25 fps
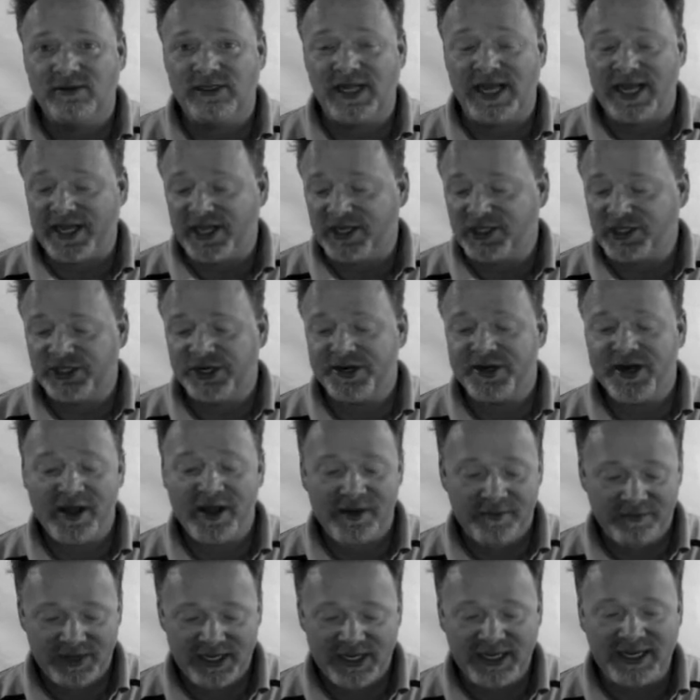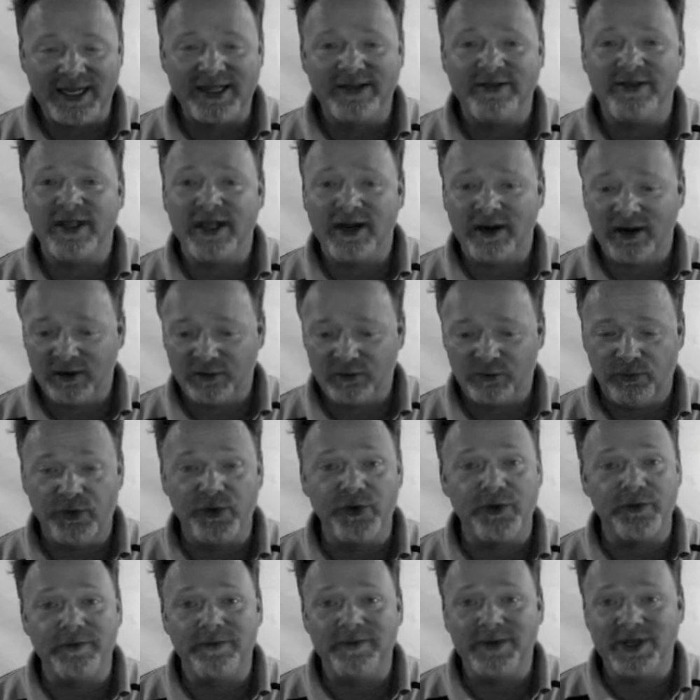It should not be in their
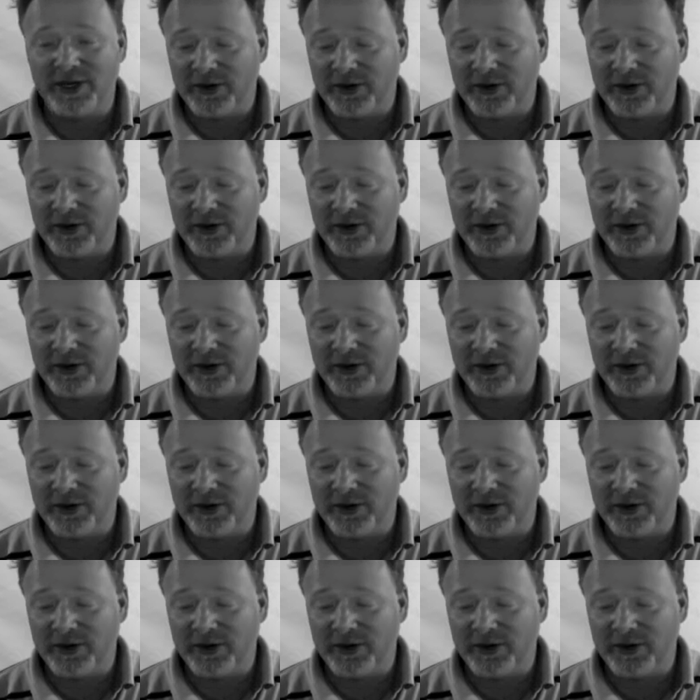room.